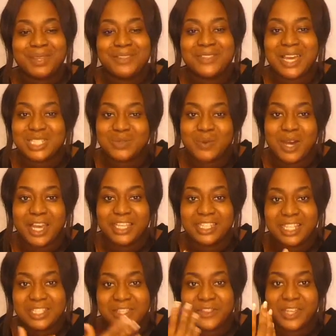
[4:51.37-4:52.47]
that's why you
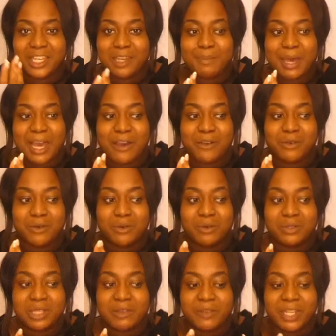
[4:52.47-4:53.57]
need to think about,
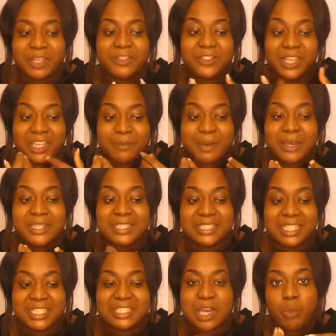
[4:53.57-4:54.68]
like really think about in
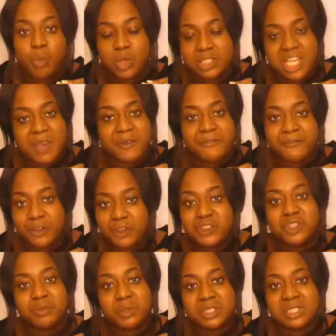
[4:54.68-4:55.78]
detail what type of food
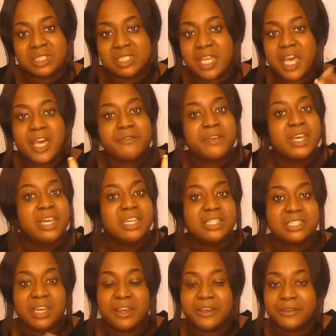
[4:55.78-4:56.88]
you want to serve.
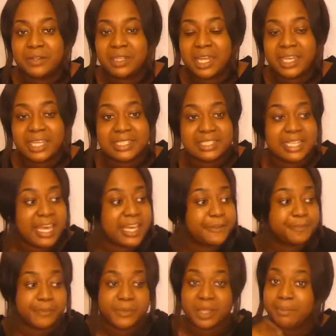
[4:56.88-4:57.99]
So like I
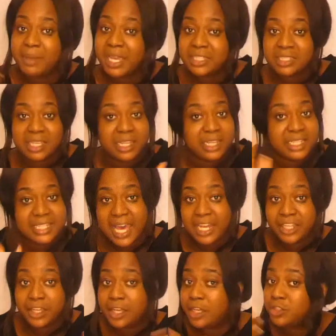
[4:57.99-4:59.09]
said, Mexican,
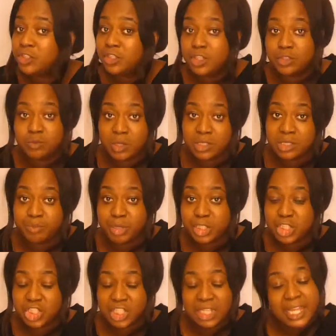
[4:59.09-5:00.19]
Italian, you could want the
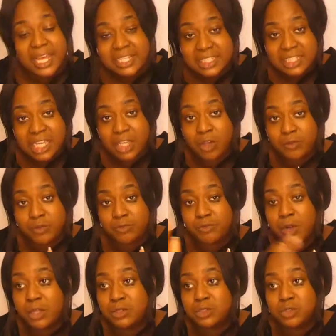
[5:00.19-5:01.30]
British classic or the
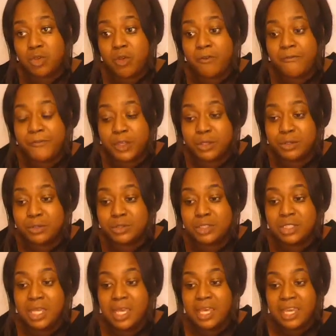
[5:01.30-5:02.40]
Rosal
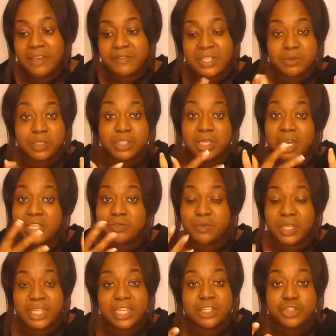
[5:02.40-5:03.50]
foods if that's what you guys
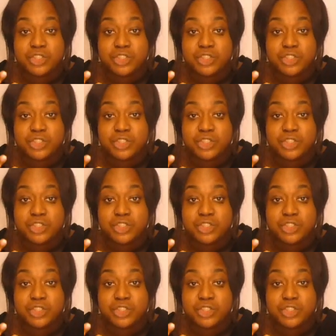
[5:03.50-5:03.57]
really